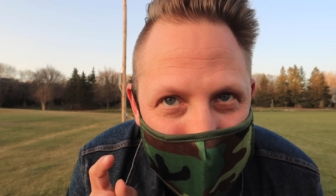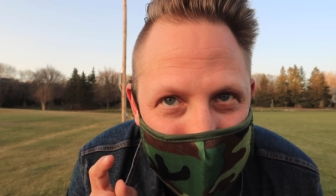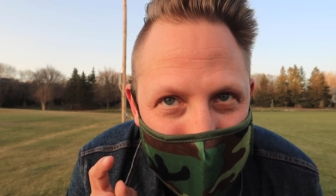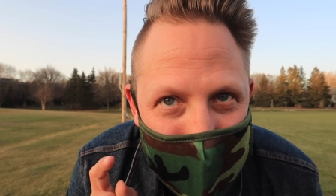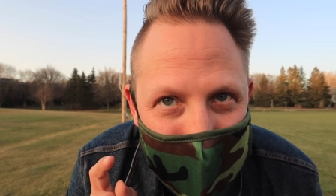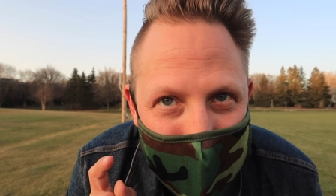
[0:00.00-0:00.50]

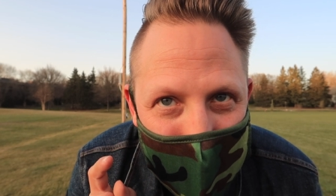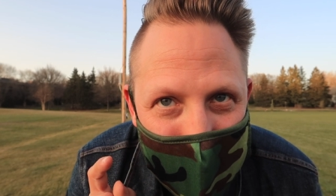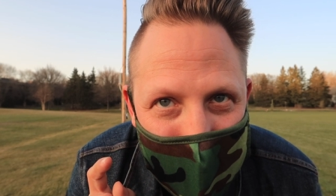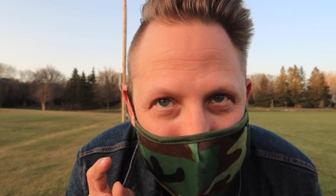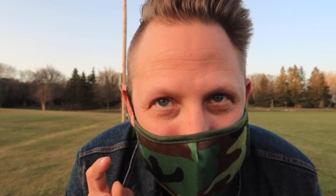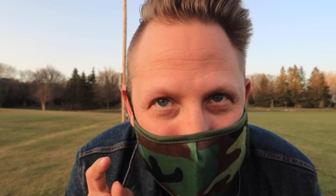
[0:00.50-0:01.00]
Going
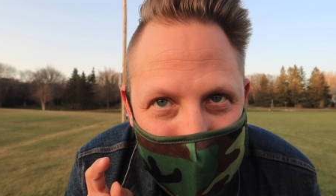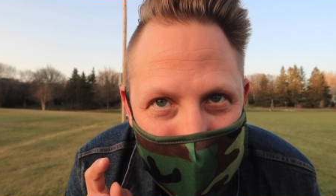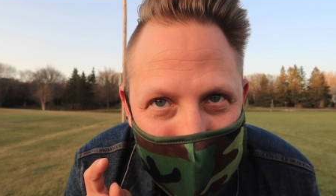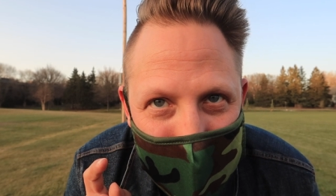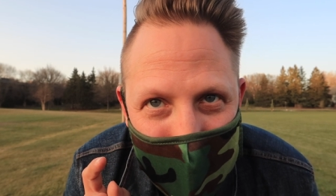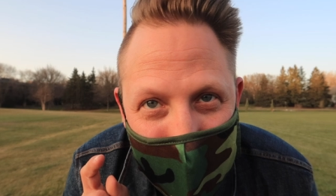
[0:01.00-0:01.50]
right
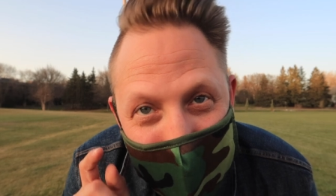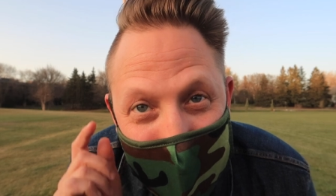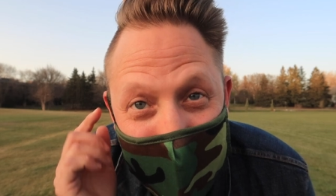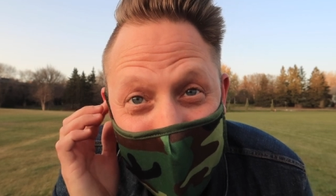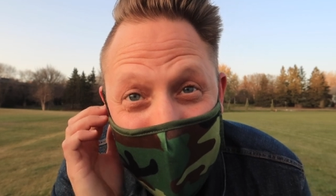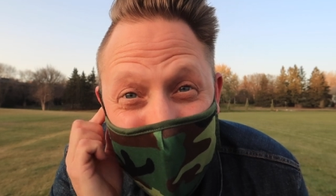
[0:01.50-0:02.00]
into my ear.
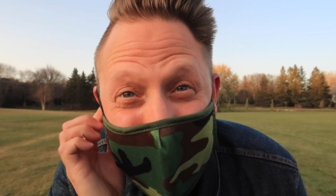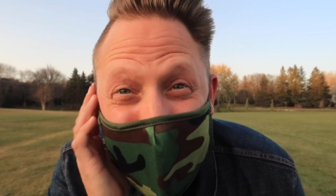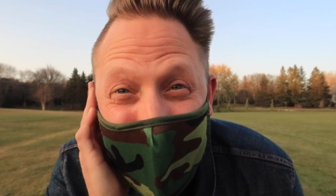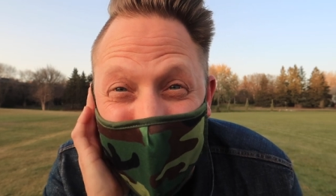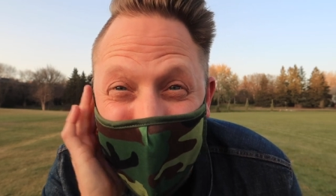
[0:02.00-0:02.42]
There they are.